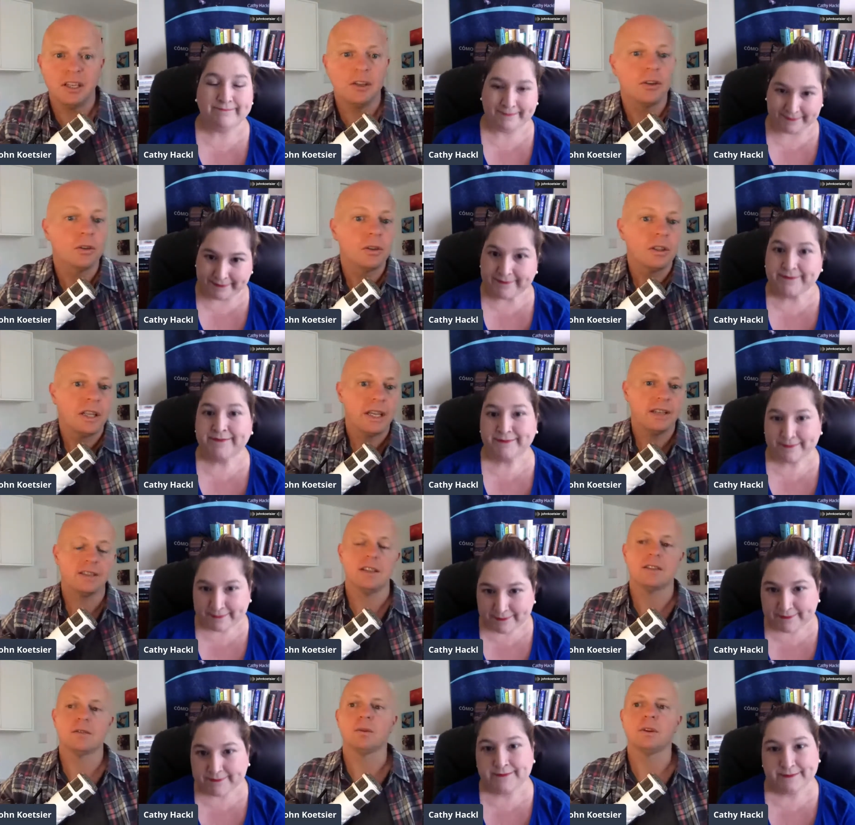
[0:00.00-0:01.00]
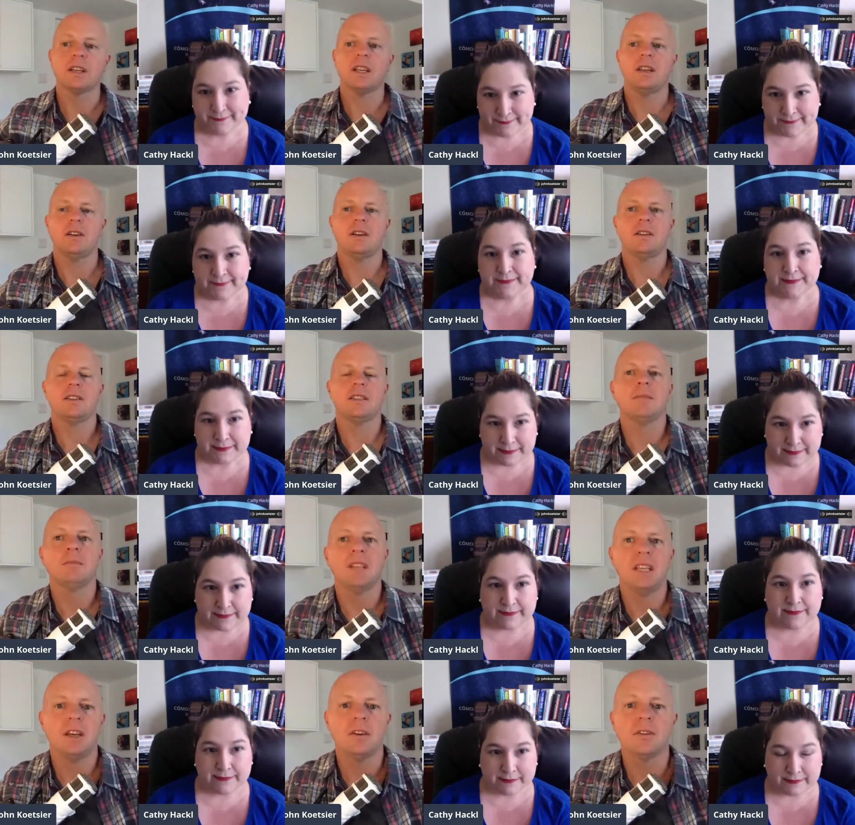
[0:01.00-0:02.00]
Speaker 1: Neuralink, that's working on
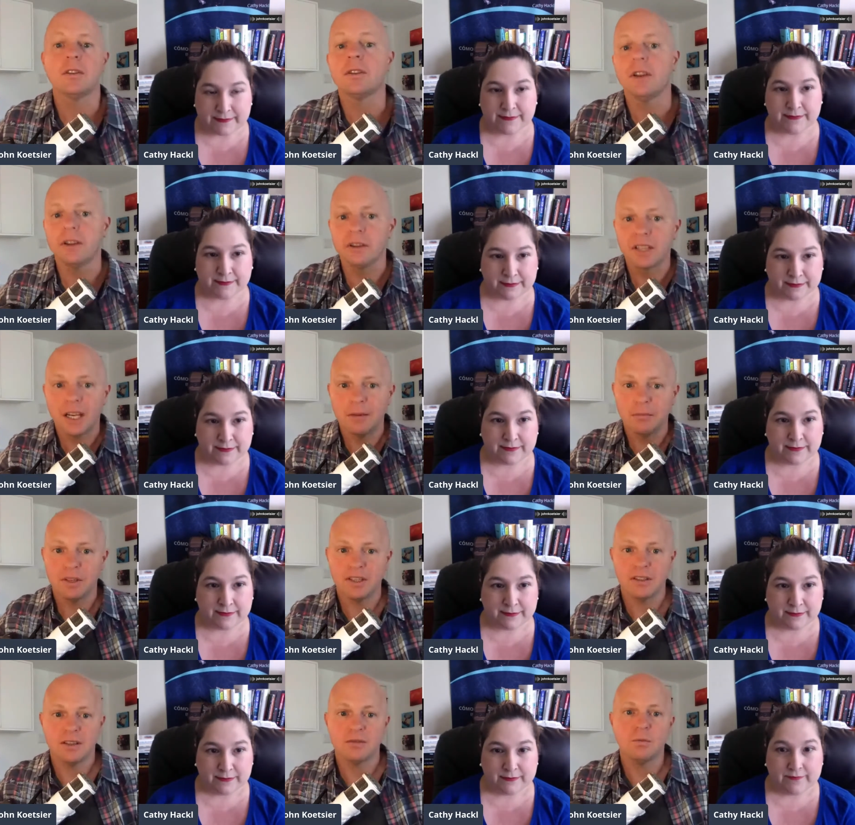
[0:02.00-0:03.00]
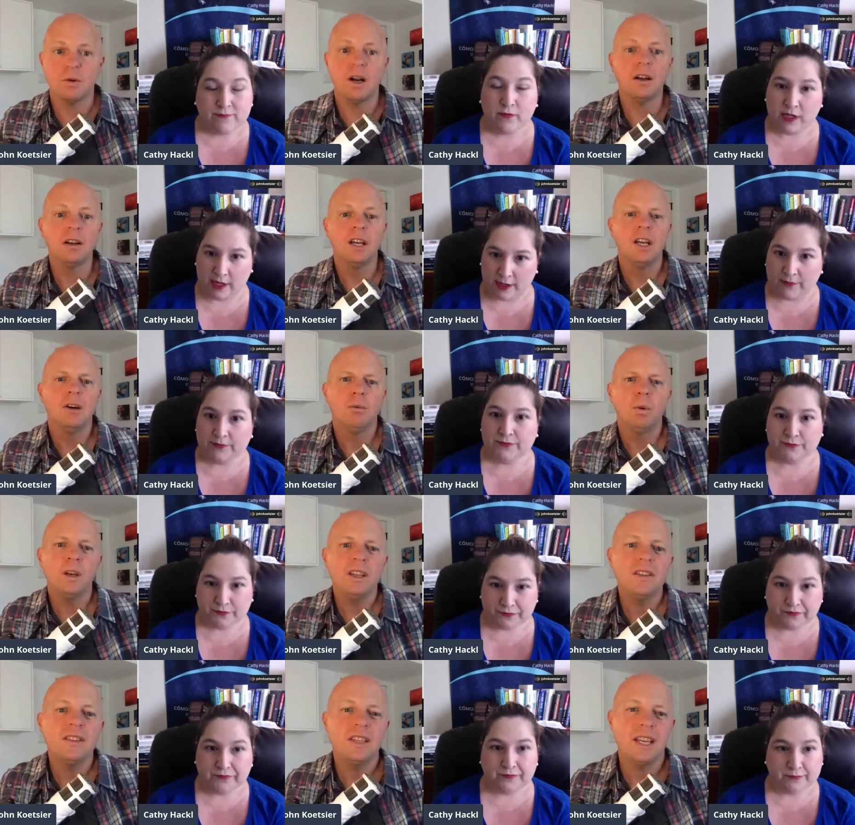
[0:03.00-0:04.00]
something here. There are other companies as well. What
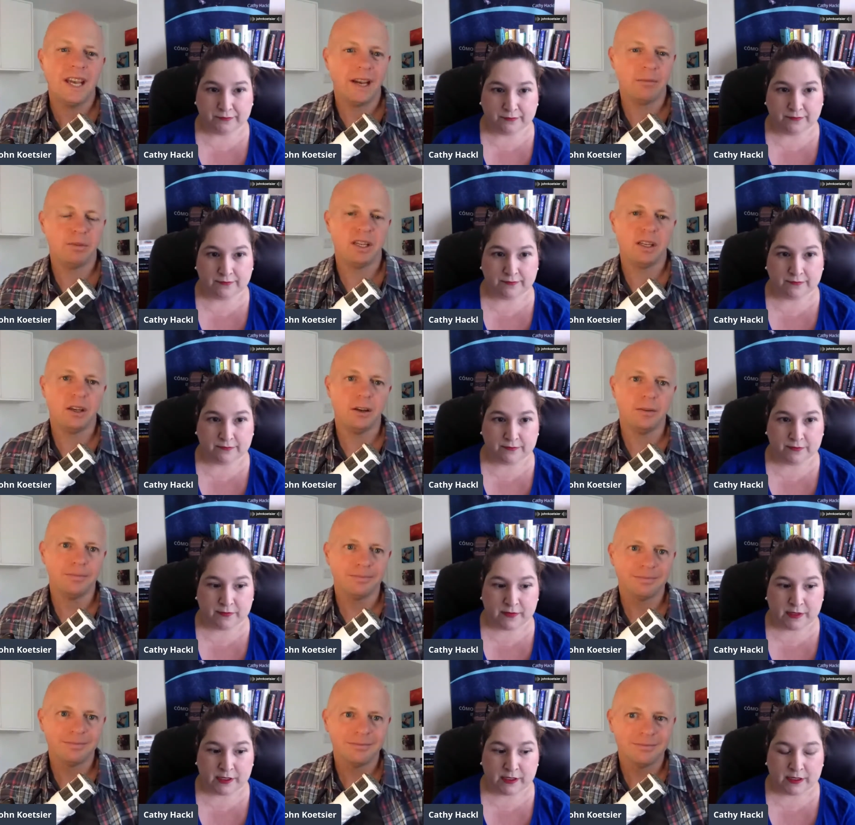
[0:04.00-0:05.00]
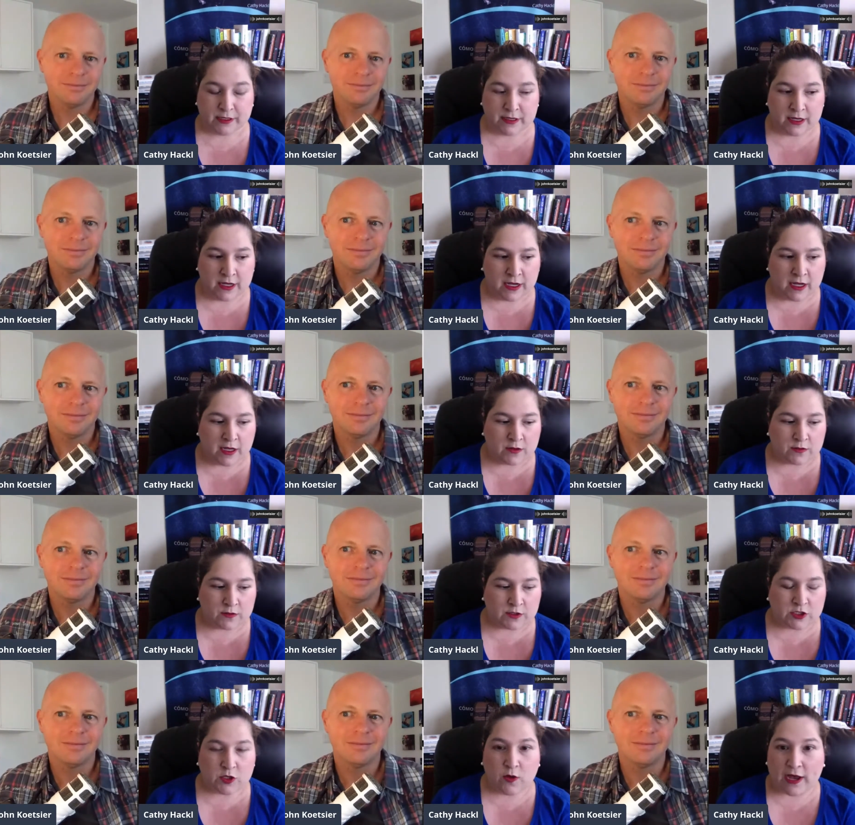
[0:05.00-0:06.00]
do you see happening here?
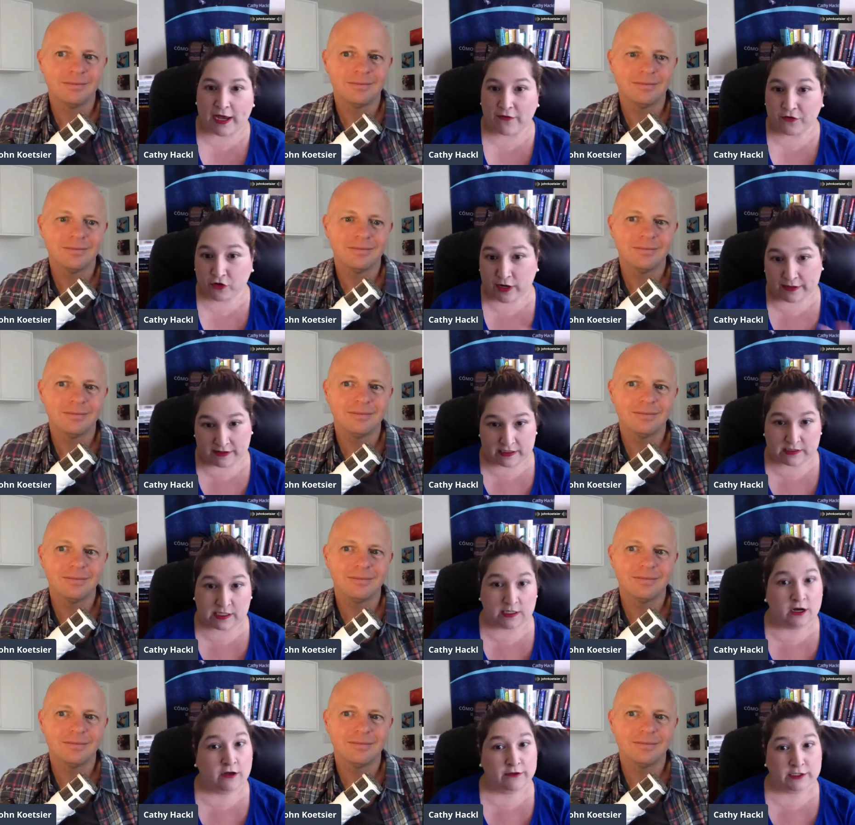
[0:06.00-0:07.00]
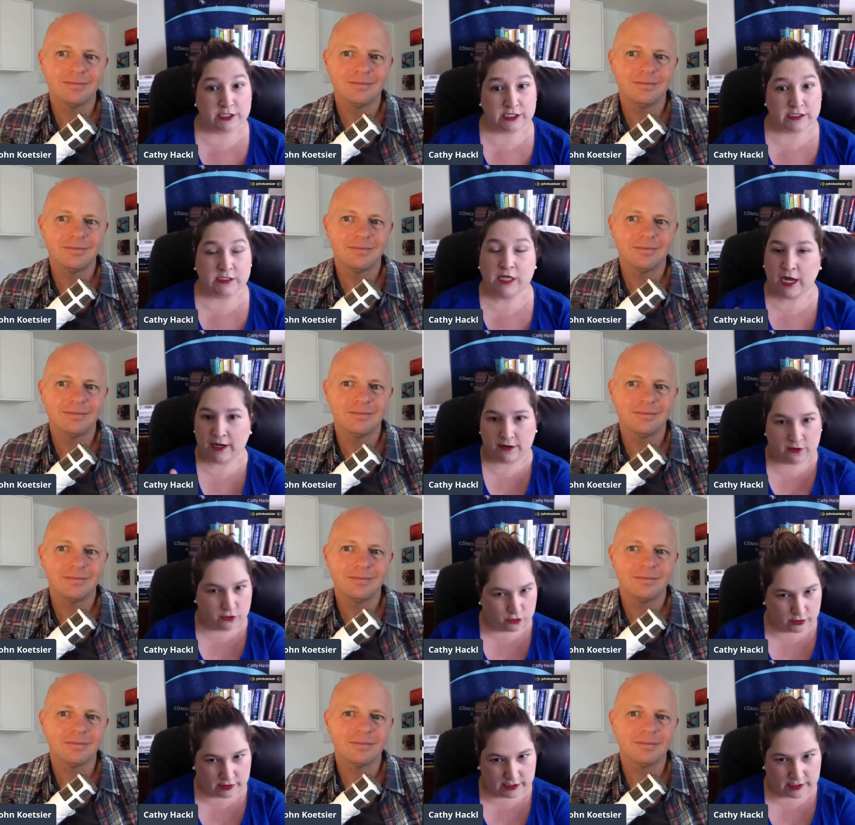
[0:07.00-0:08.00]
Speaker 2: so I've tried these technologies, not
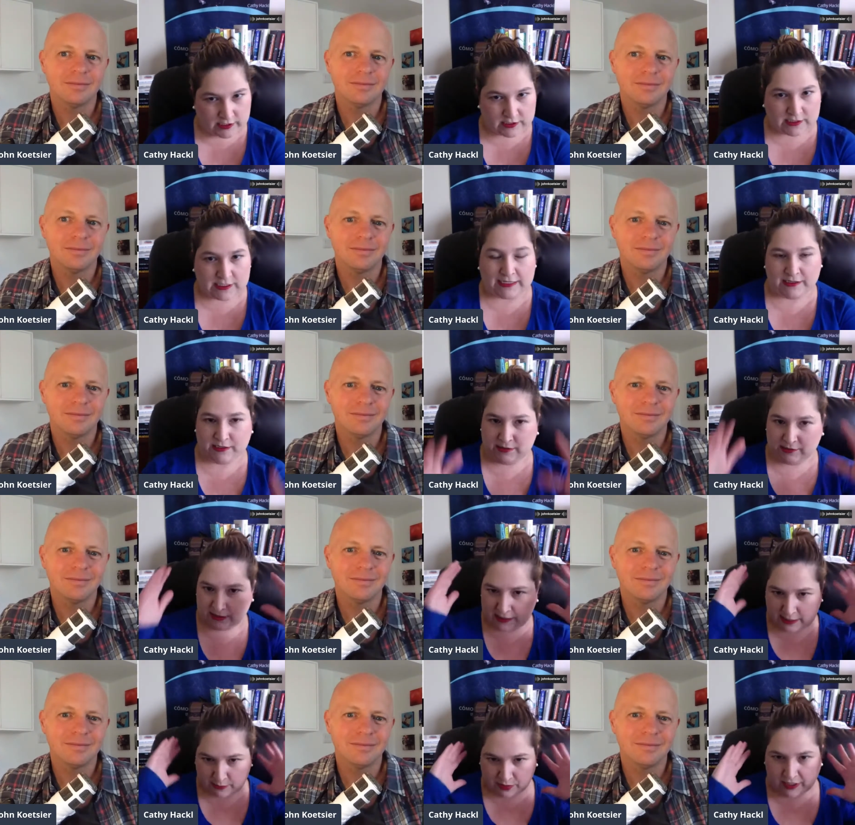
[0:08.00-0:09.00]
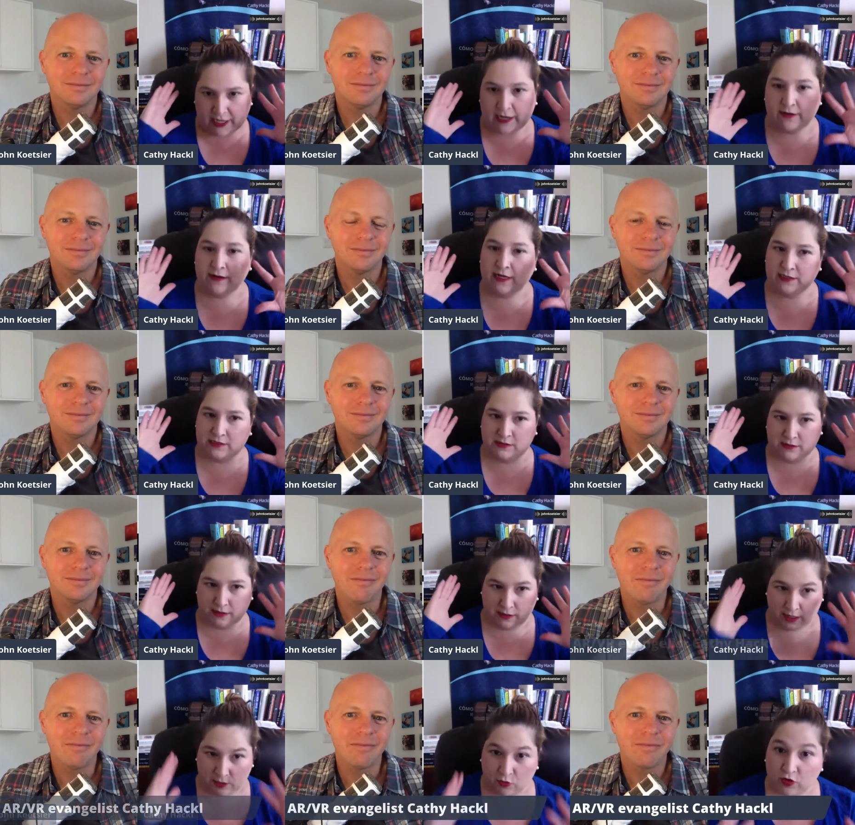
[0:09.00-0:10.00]
Neuralink, because that's an implant that's
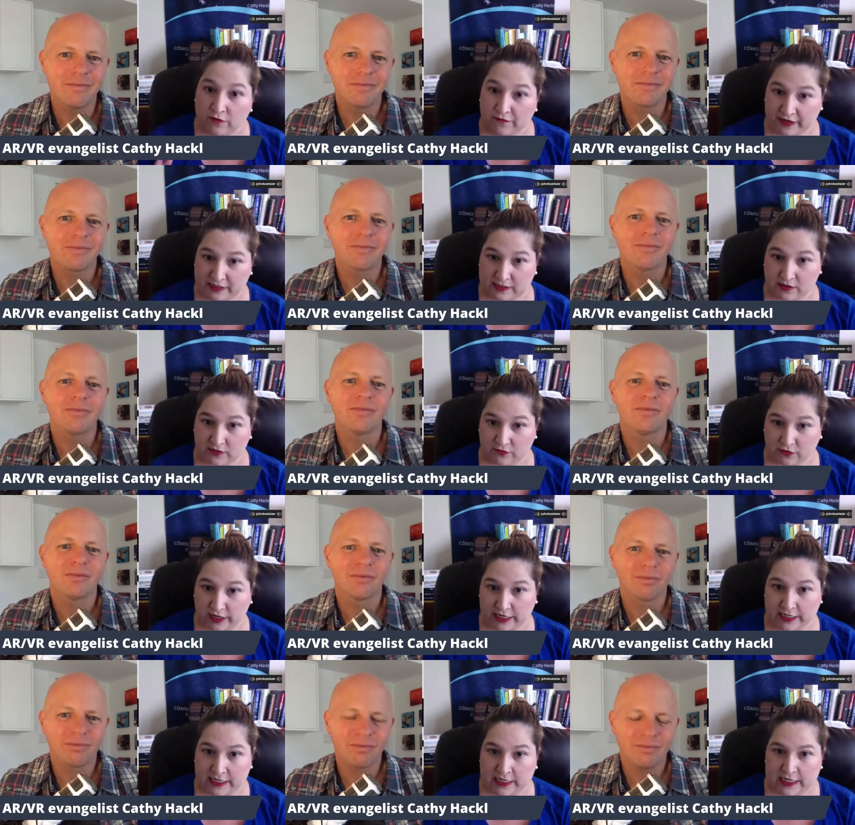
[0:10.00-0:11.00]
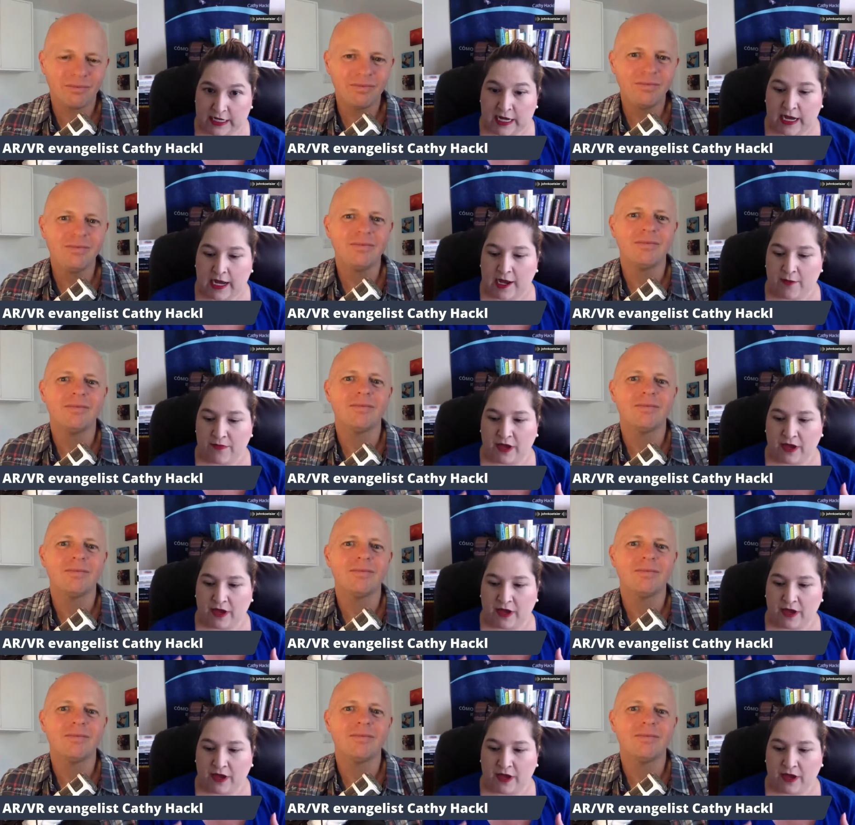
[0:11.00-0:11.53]
a lot more invasive, right? Um,